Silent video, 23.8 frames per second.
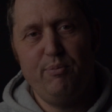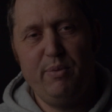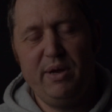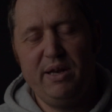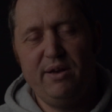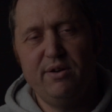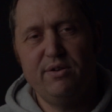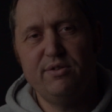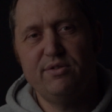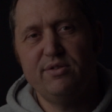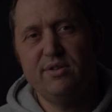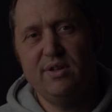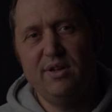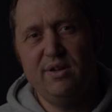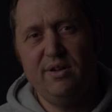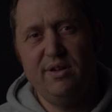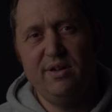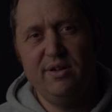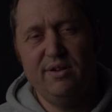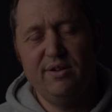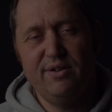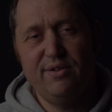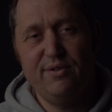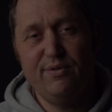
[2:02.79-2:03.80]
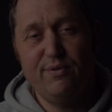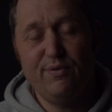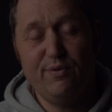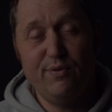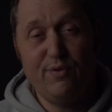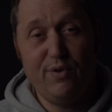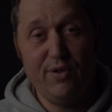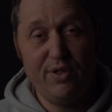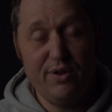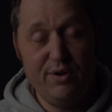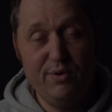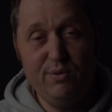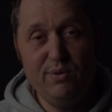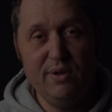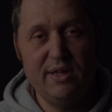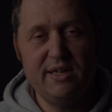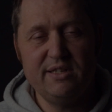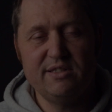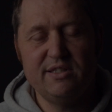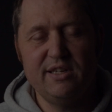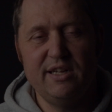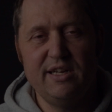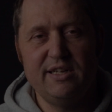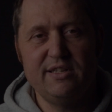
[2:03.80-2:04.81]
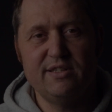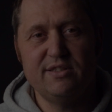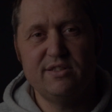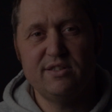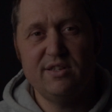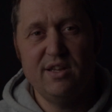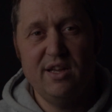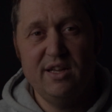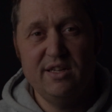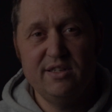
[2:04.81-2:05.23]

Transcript: meters. Uh, for the new lens it's